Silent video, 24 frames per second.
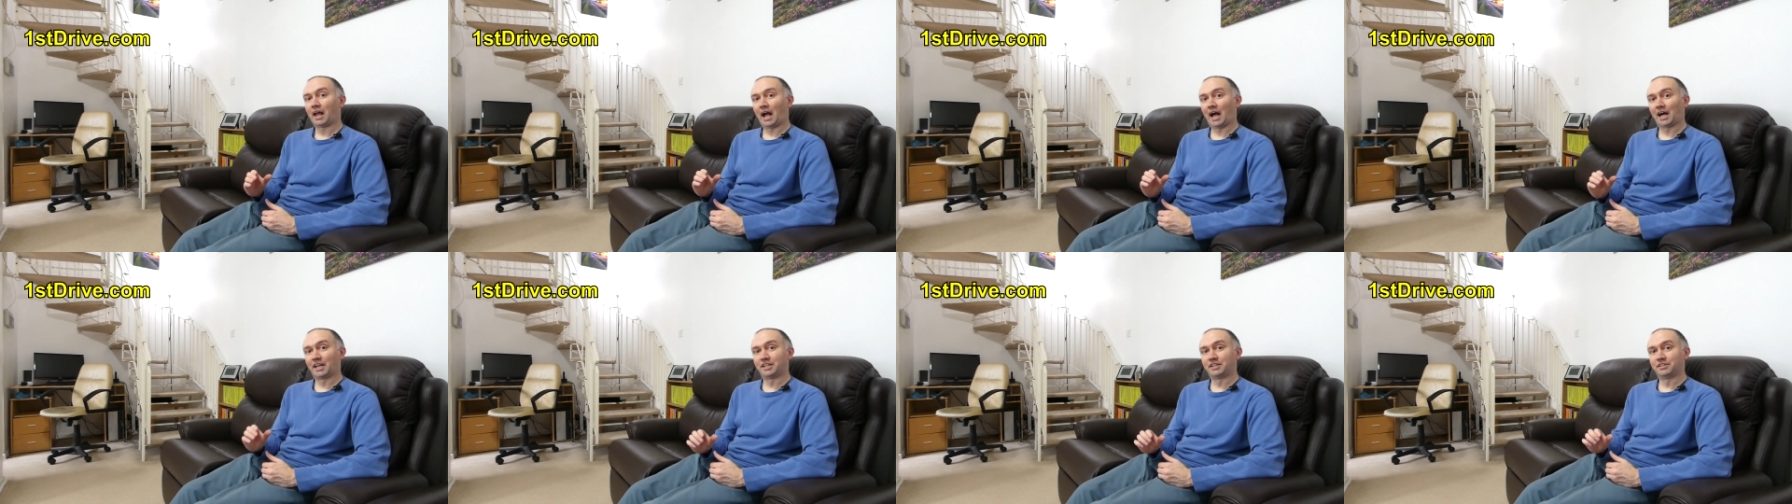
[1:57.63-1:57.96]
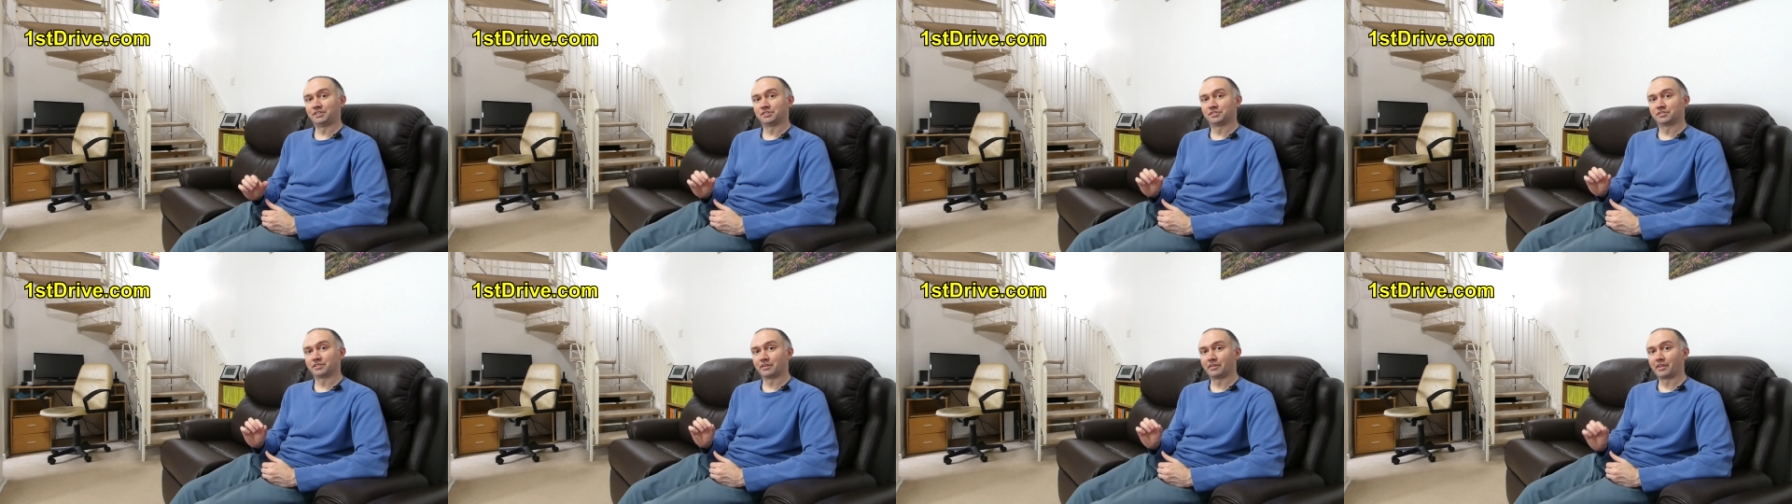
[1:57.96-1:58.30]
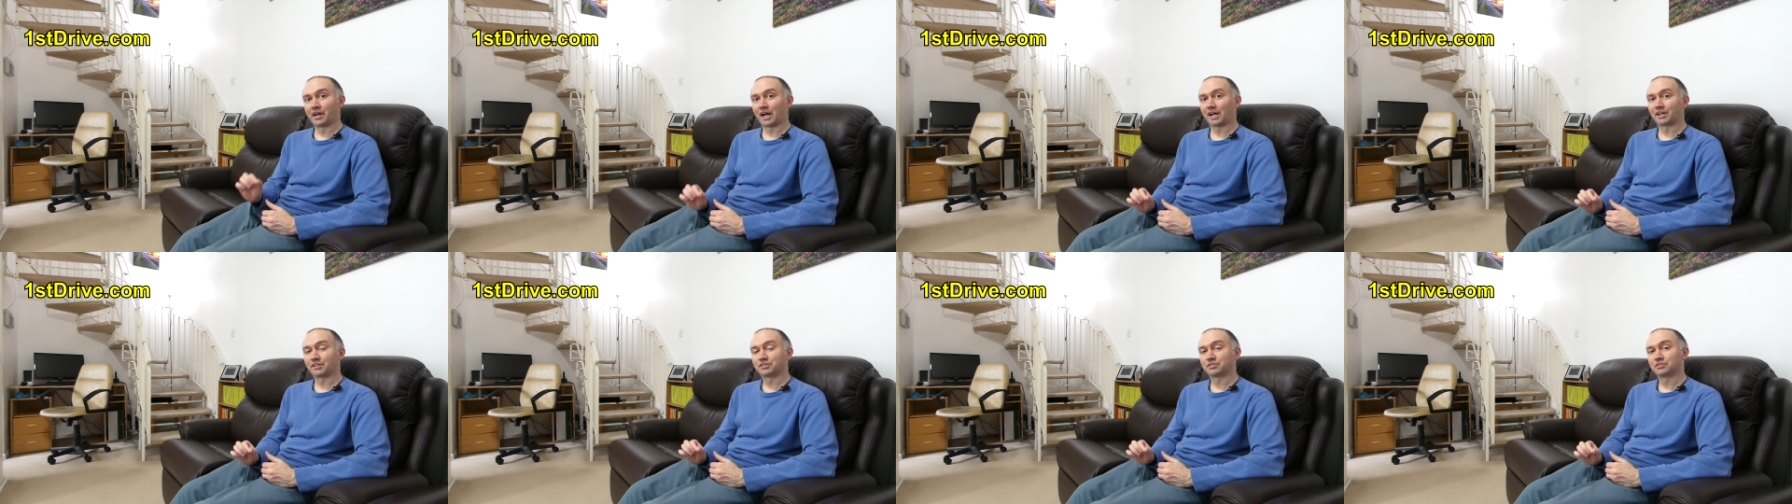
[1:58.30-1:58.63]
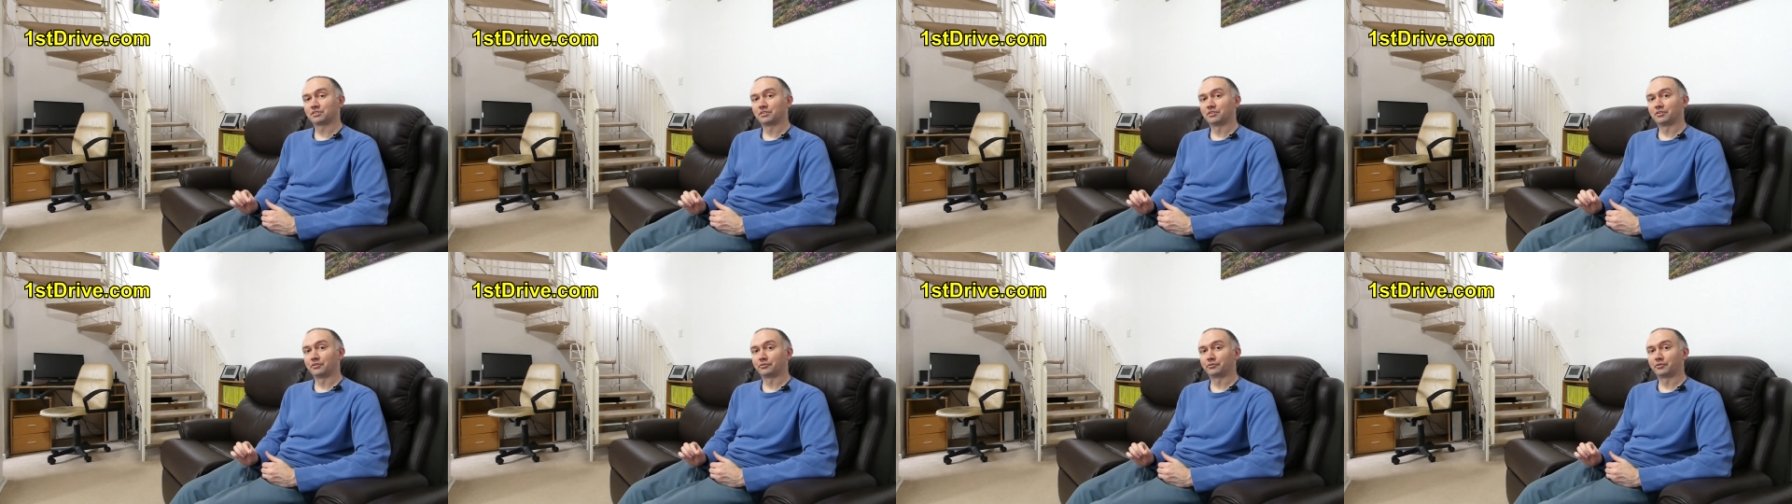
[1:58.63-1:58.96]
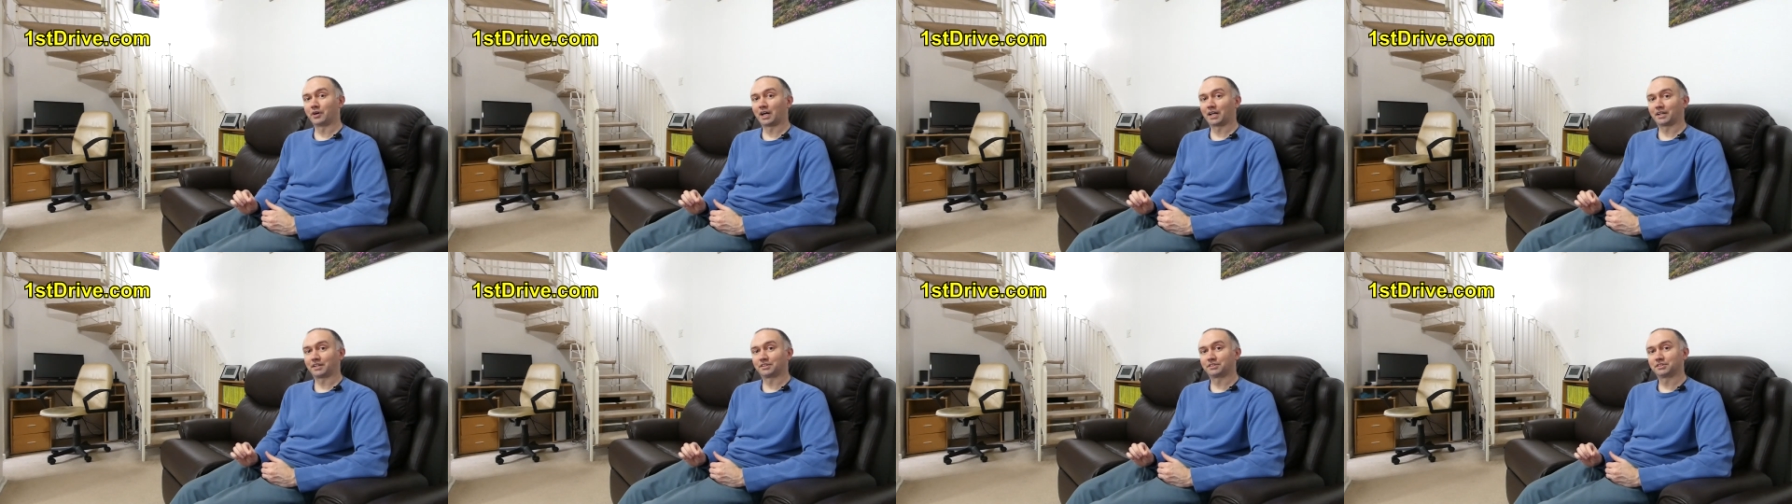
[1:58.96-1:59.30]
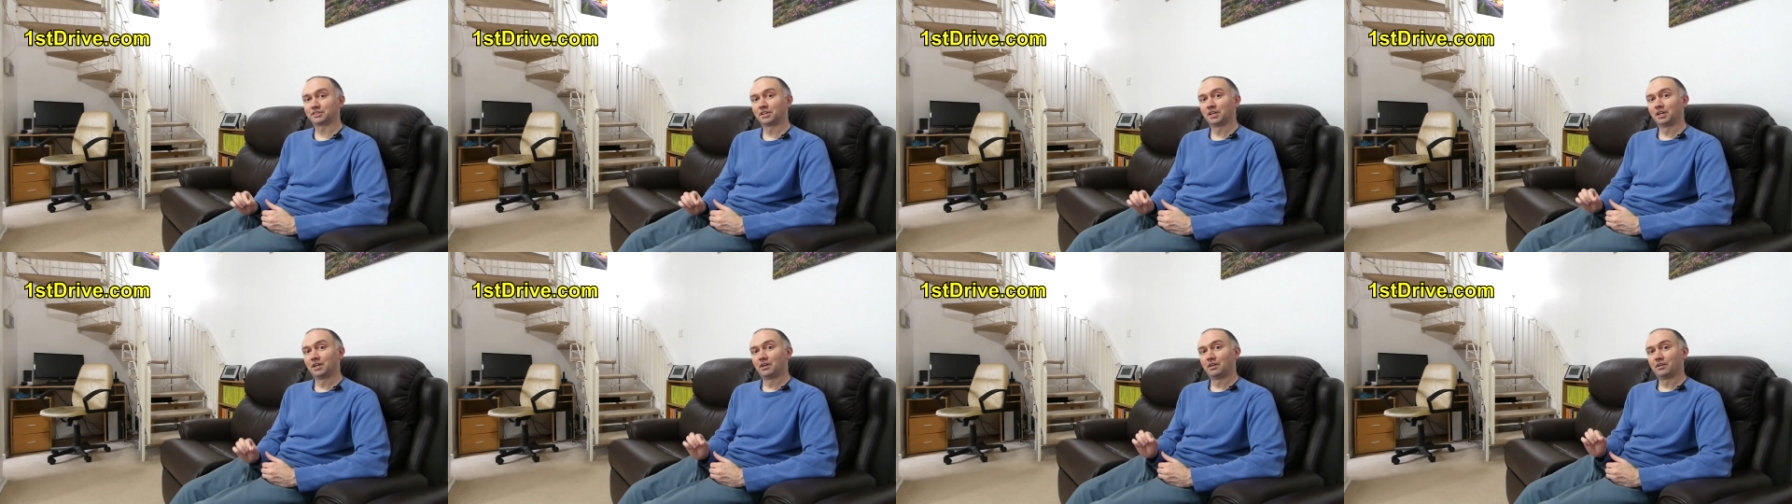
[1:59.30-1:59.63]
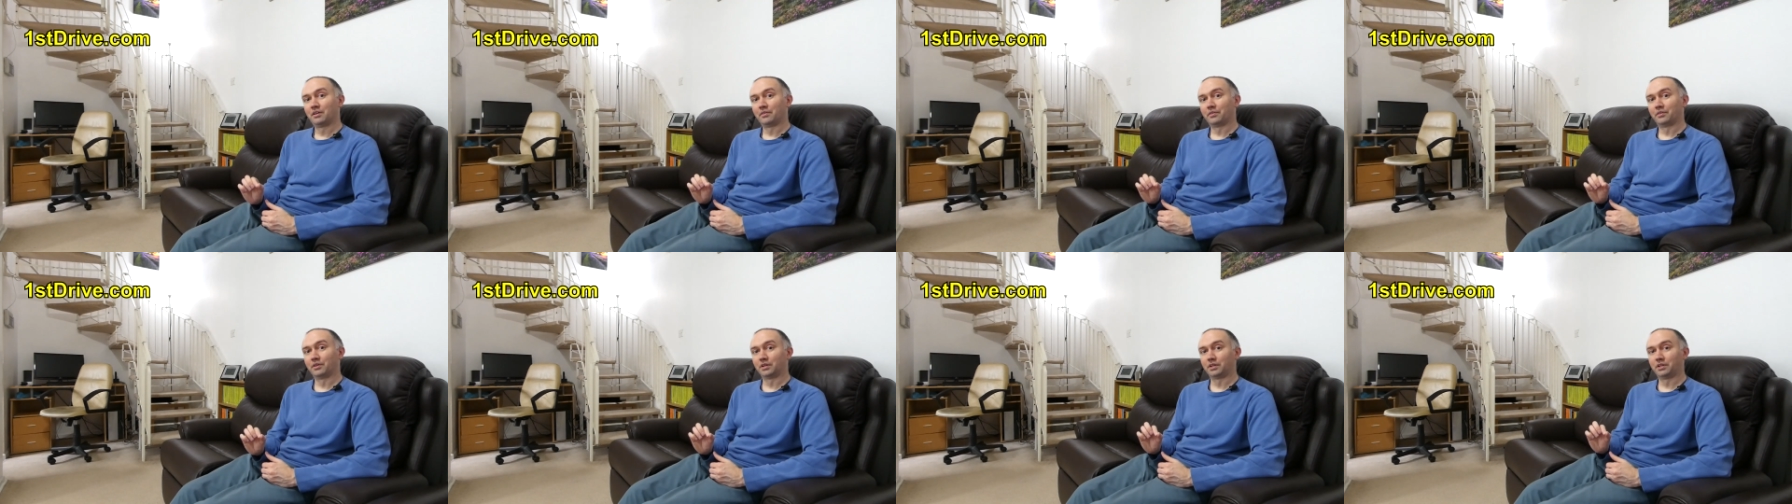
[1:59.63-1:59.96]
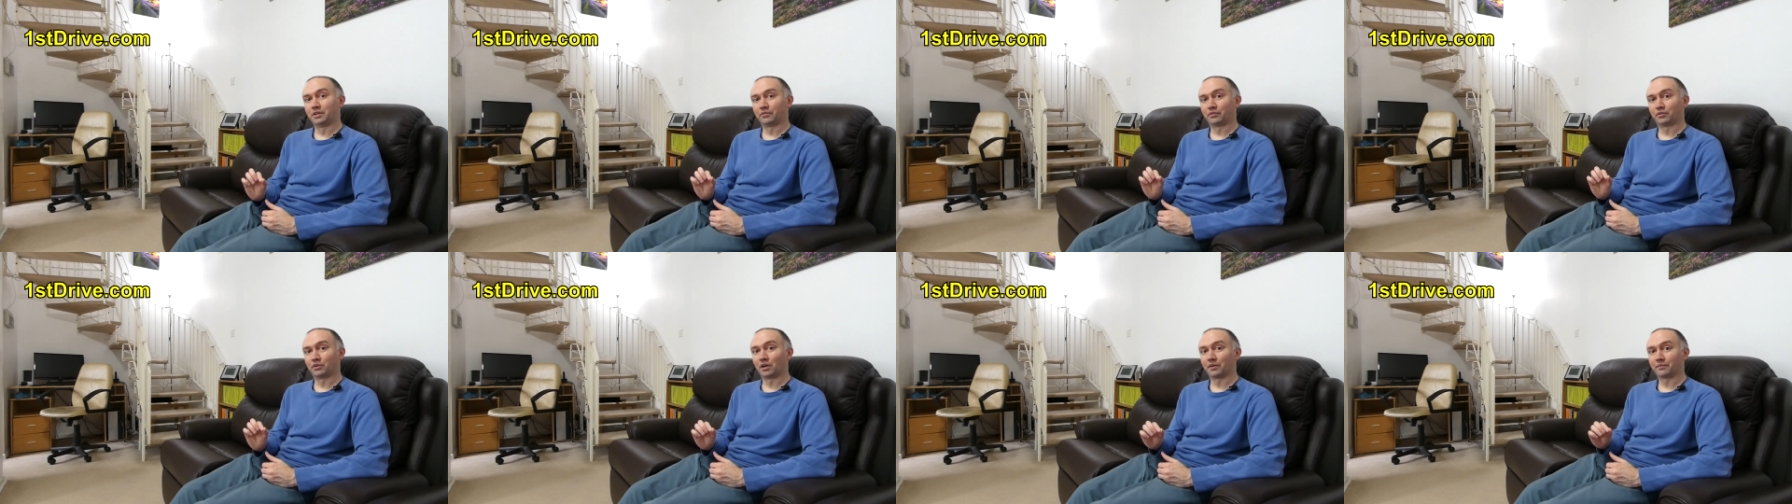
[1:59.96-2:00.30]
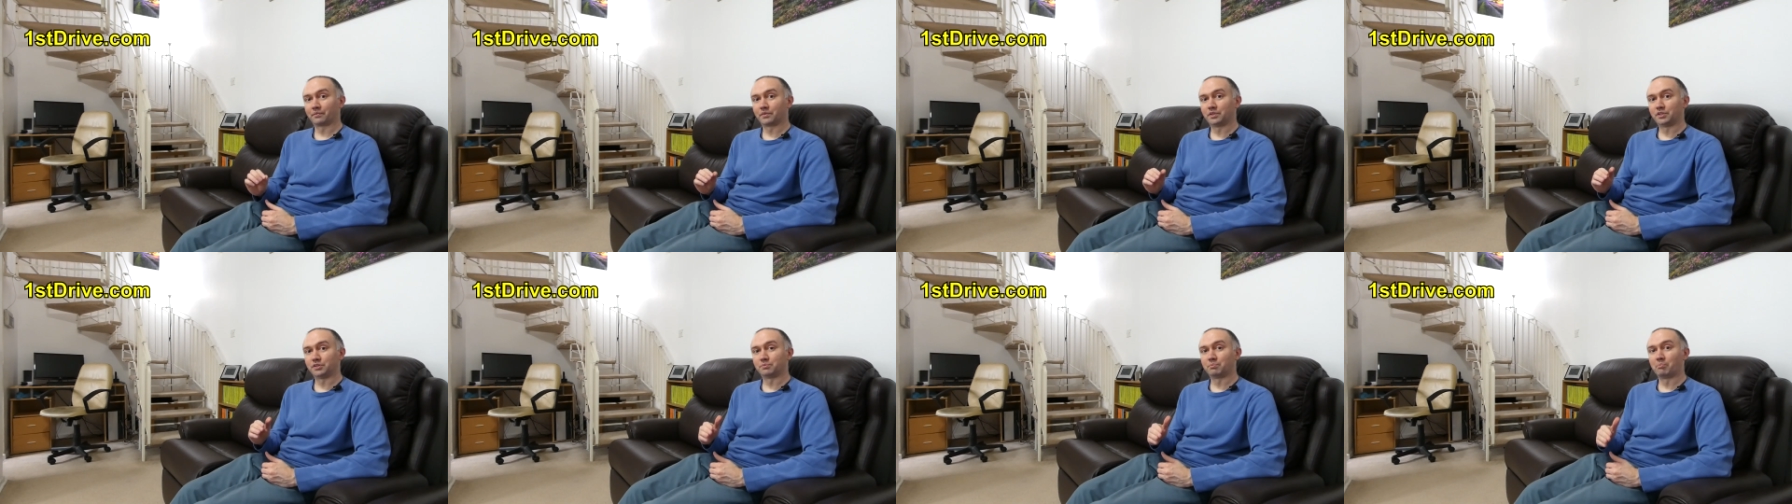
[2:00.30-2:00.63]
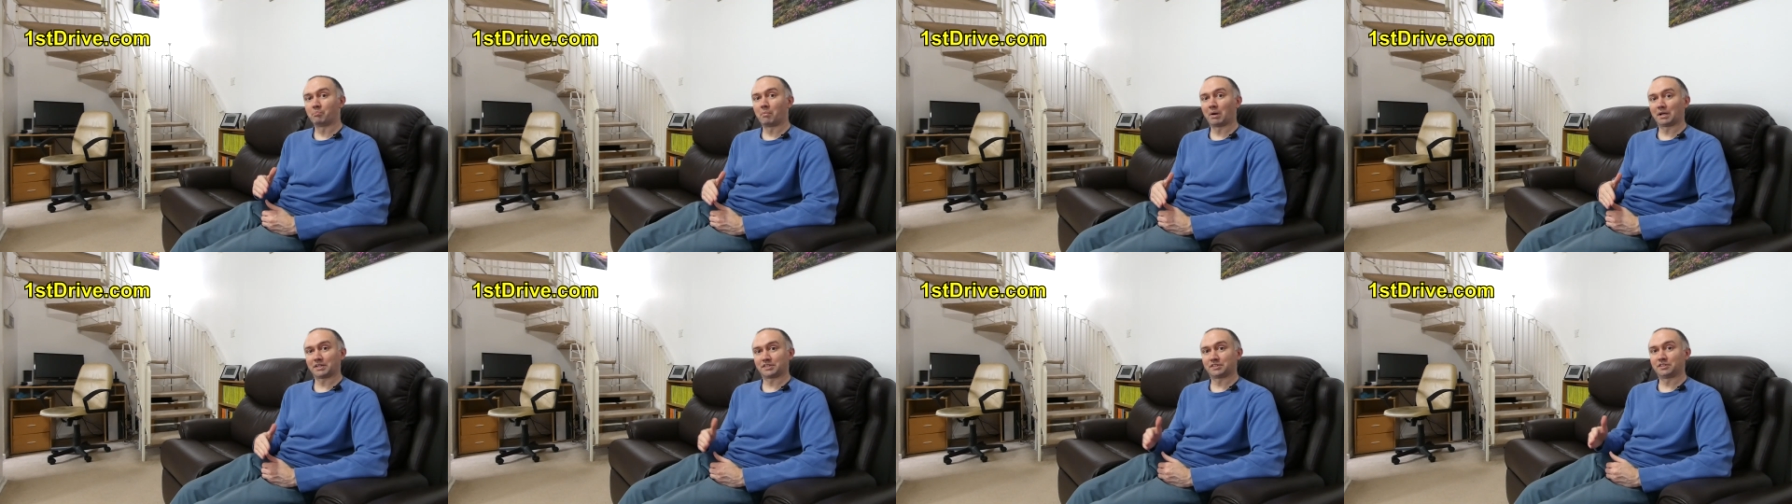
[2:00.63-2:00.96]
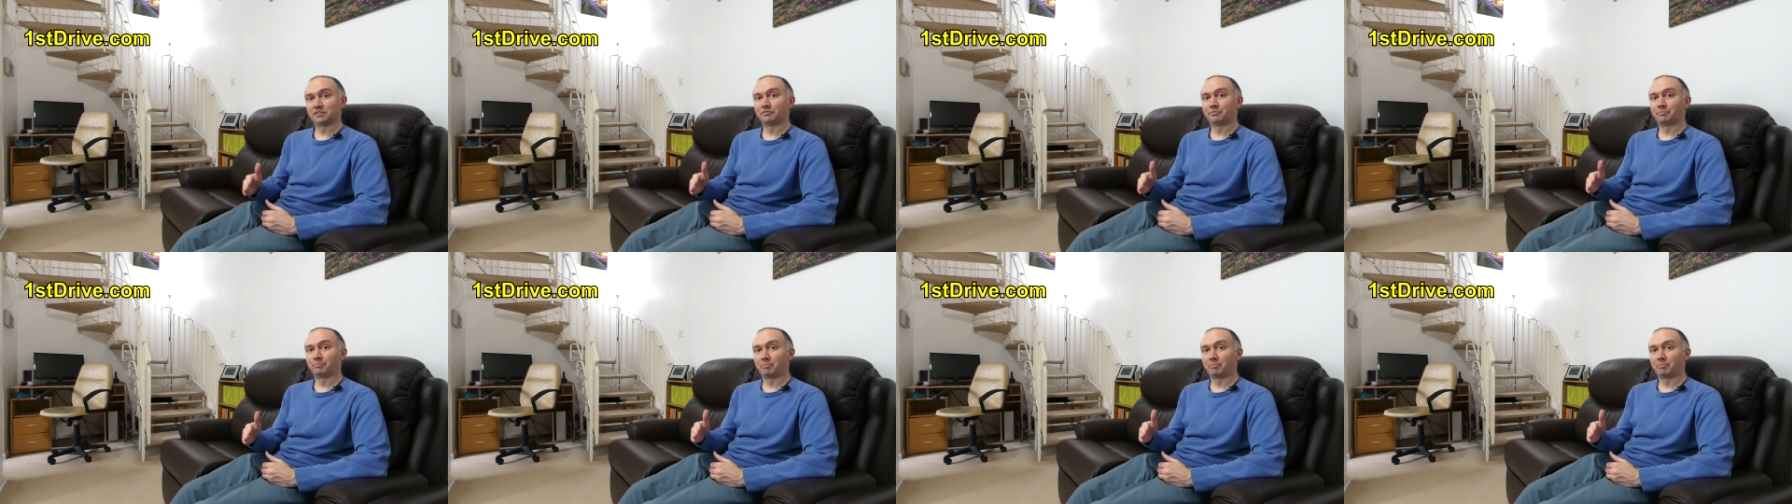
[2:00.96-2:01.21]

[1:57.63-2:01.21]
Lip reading: Add into that the fact that you've got this massive